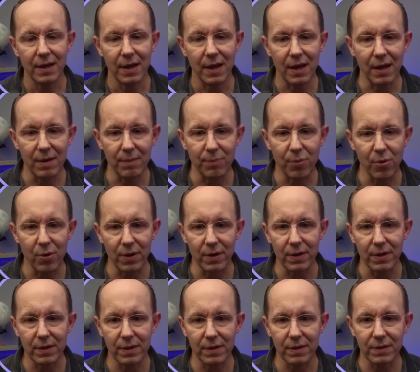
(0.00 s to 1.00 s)
it put
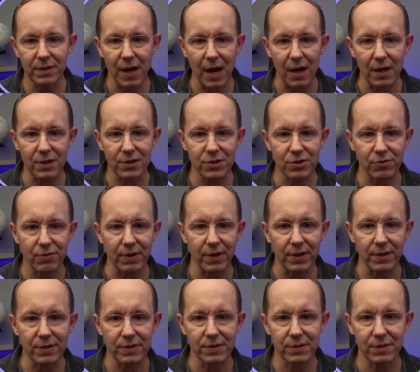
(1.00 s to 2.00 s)
doc
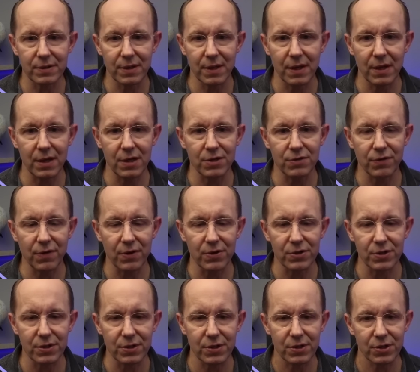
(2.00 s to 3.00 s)
strings in each
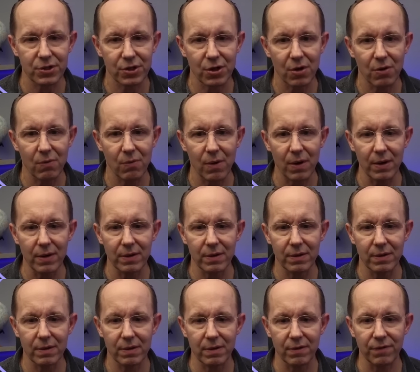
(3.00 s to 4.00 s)
function to show what
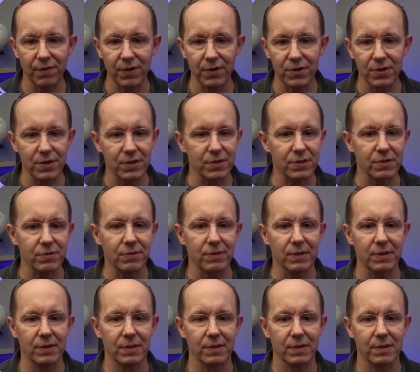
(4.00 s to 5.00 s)
the function is doing.